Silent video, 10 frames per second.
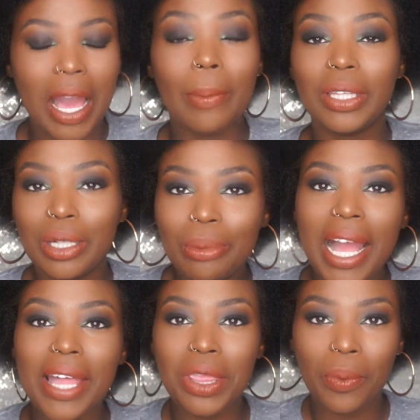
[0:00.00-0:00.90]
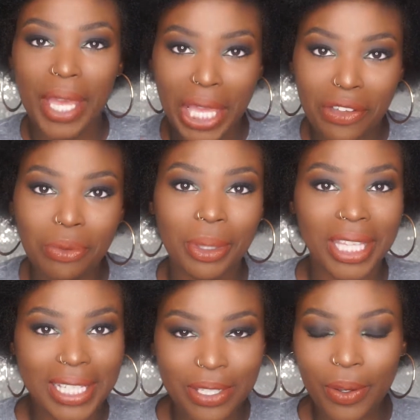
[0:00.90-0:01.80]
I'm a little behind the wave, but
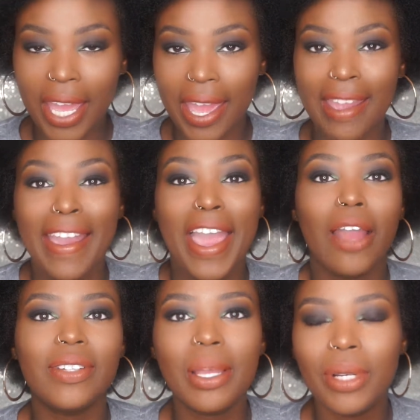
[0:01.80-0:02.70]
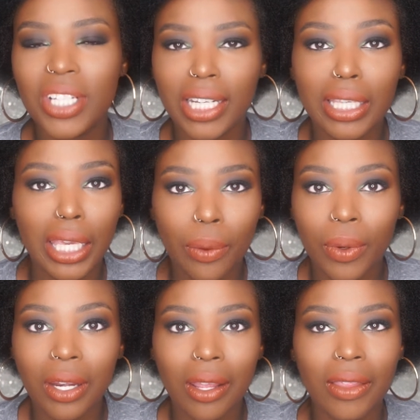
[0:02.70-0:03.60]
that's okay. Every time I tried to get
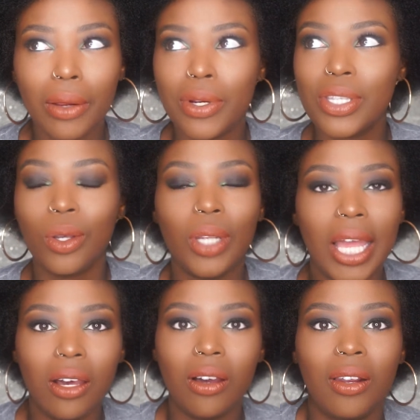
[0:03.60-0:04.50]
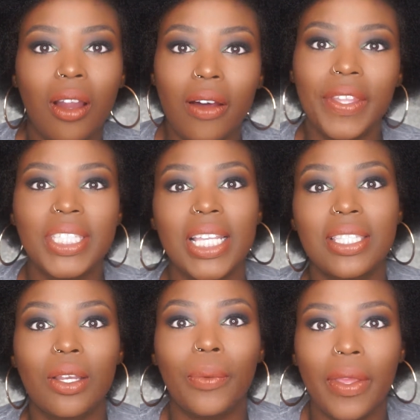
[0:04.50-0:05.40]
one, they were sold out on all the
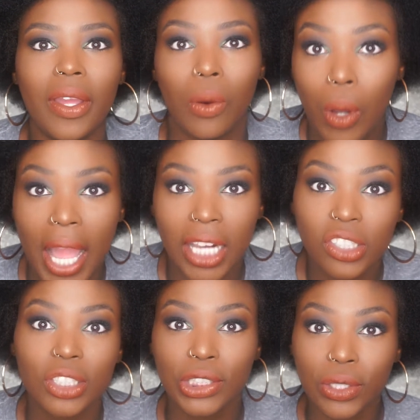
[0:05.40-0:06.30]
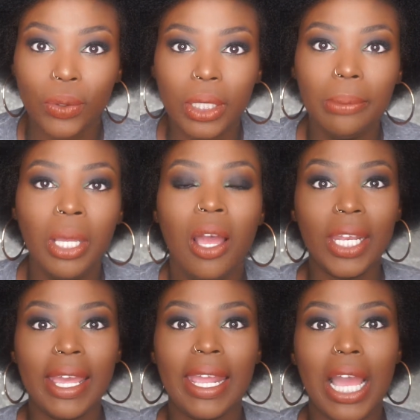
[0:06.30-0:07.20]
sites where they actually sold them.
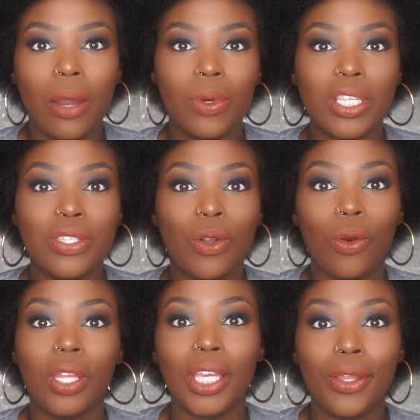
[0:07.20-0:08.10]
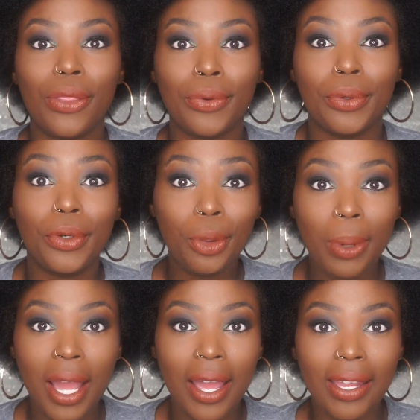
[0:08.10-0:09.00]
One night I was scrolling through
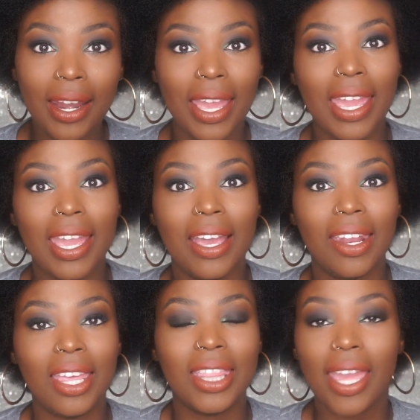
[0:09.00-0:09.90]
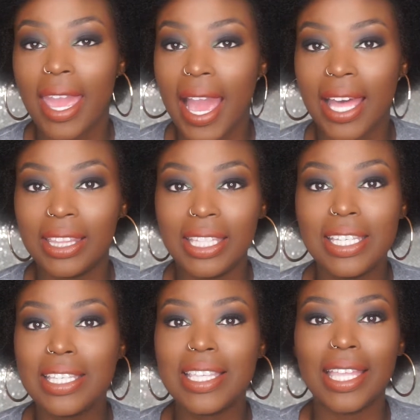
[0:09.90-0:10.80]
Groupon and they had these.